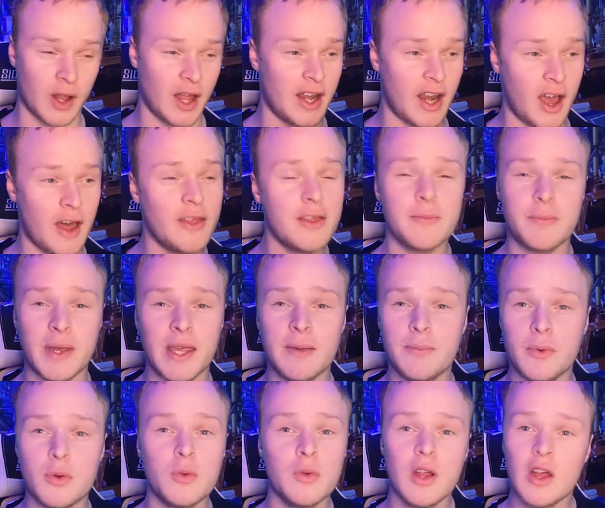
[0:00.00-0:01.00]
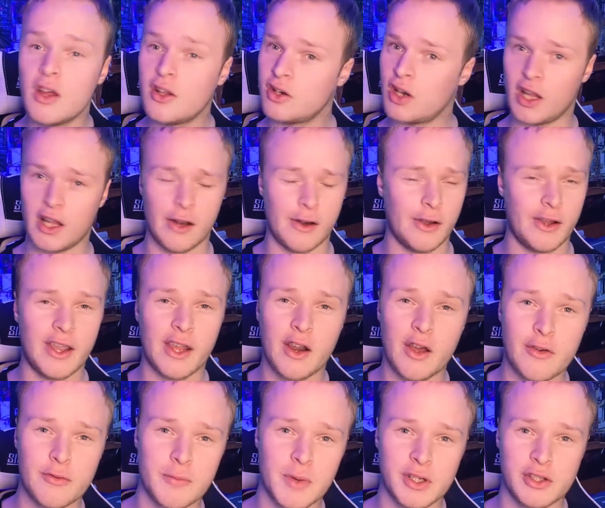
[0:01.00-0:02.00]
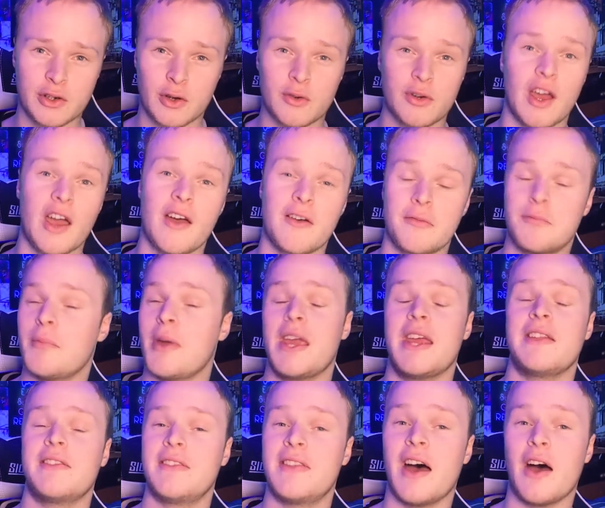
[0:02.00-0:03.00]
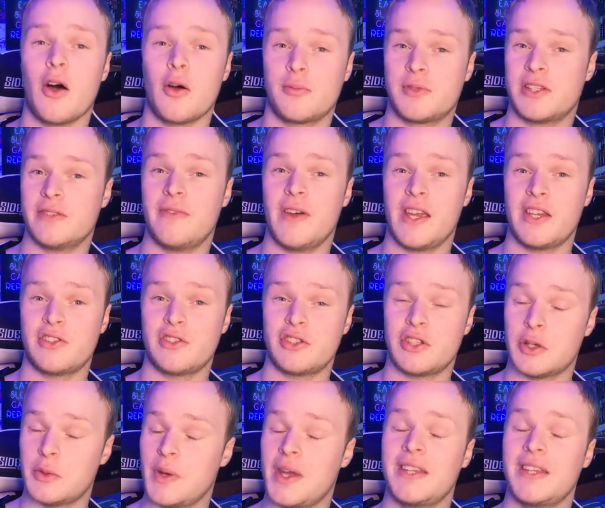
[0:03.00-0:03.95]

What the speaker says: And other people, like looking over my shoulder, have made that observation too.